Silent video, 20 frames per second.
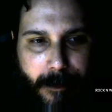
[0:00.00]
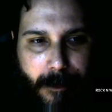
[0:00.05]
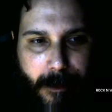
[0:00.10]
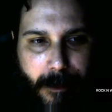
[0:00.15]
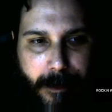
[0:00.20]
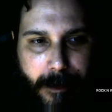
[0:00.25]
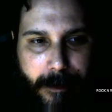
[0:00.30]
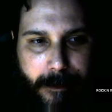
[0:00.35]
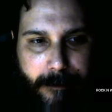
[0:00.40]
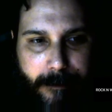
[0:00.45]

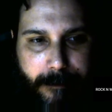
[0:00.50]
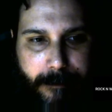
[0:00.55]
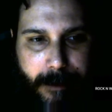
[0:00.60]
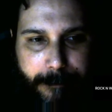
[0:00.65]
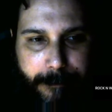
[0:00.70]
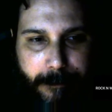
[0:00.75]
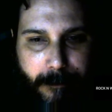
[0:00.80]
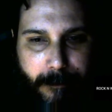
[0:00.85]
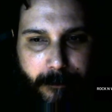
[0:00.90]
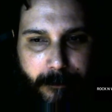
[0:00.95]
along any
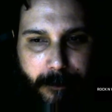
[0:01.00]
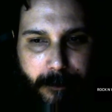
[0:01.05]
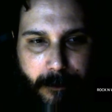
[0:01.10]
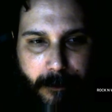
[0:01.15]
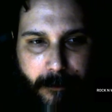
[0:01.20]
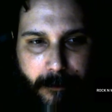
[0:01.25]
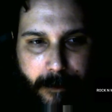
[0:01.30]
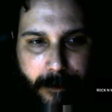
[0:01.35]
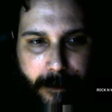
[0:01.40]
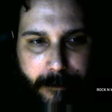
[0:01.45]
samples
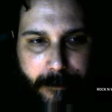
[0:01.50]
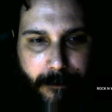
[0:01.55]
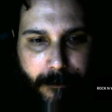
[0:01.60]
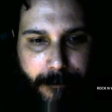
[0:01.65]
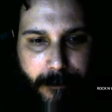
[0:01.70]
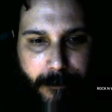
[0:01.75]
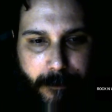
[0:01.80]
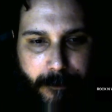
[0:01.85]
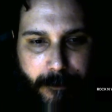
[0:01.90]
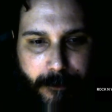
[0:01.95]
here next to
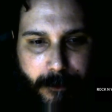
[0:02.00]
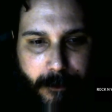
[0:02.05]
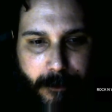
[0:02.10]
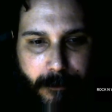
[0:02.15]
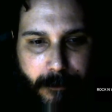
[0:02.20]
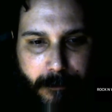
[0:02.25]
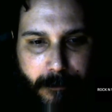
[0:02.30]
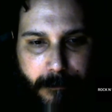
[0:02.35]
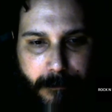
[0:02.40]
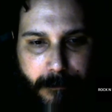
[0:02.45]
you for the show?